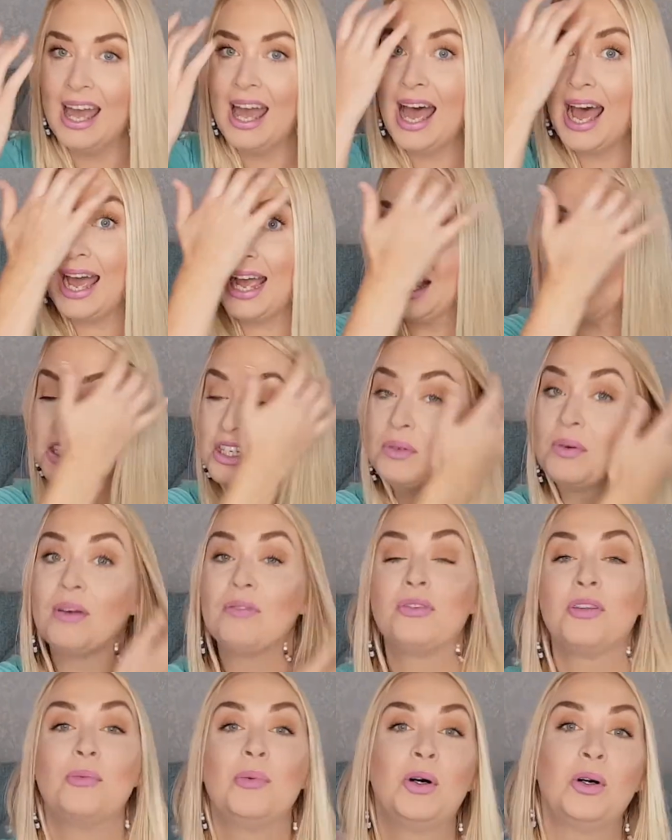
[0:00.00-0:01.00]
I actually went
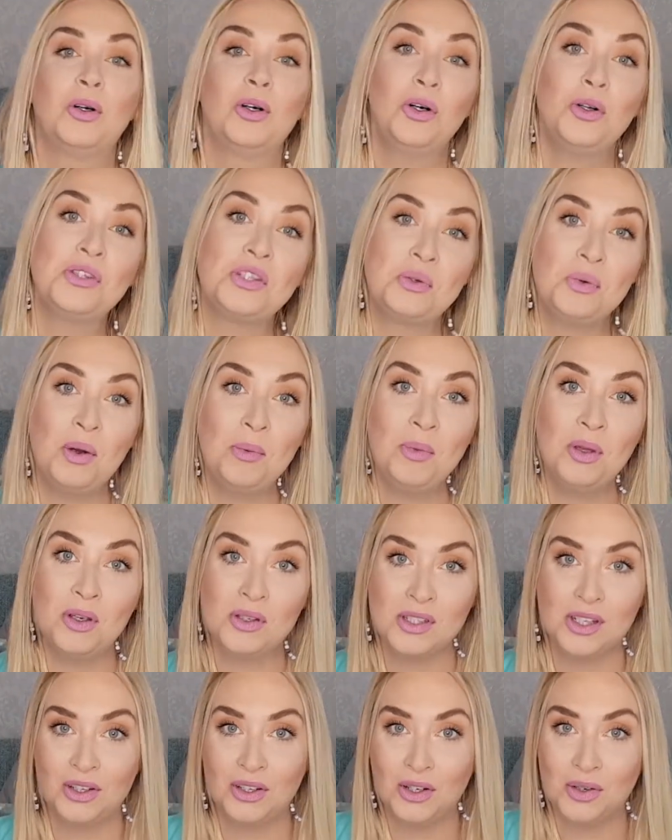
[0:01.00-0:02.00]
for the more goldy one because
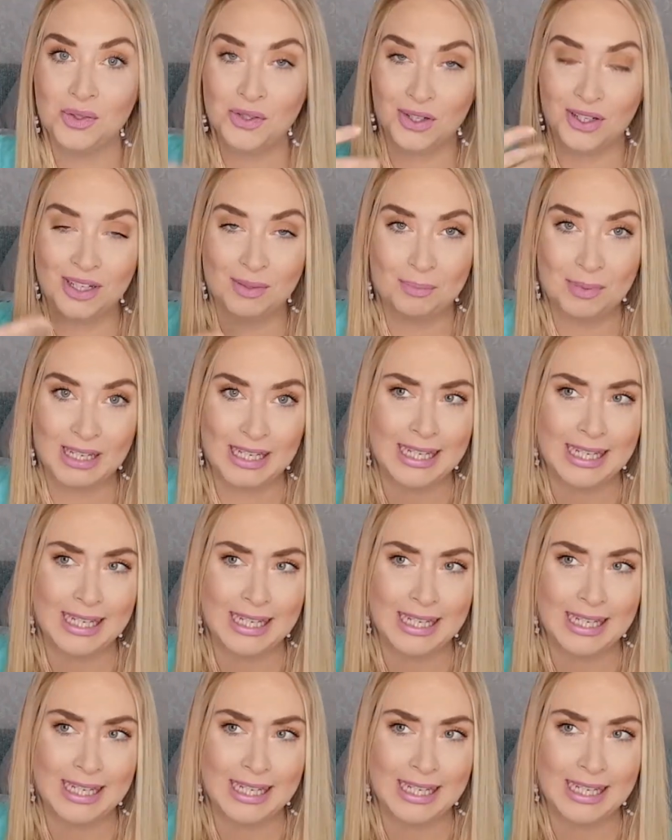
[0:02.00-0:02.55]
I know I was going to be